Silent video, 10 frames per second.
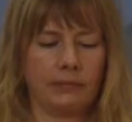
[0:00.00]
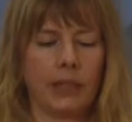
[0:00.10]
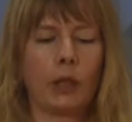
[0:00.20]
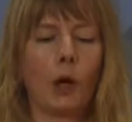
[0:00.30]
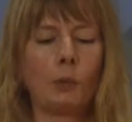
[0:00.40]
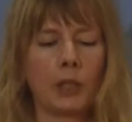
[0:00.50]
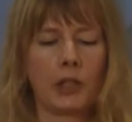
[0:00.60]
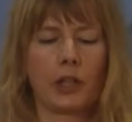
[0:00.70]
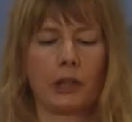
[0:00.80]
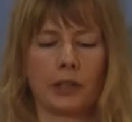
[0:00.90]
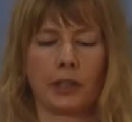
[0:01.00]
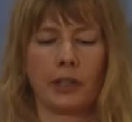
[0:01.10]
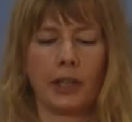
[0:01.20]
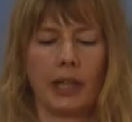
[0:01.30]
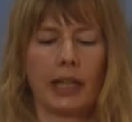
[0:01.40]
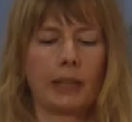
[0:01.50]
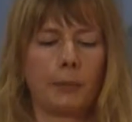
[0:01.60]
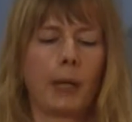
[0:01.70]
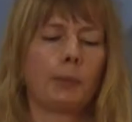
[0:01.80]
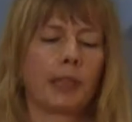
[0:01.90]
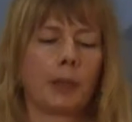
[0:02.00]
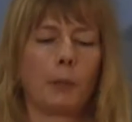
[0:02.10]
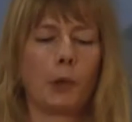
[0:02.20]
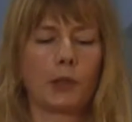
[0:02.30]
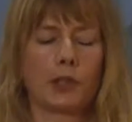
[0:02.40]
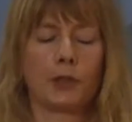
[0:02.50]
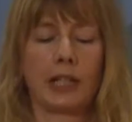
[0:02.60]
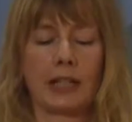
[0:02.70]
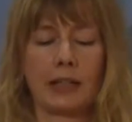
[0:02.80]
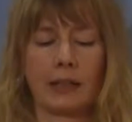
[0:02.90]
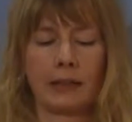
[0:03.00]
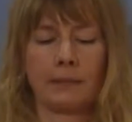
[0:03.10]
in homeless shelter and the public upholsteries.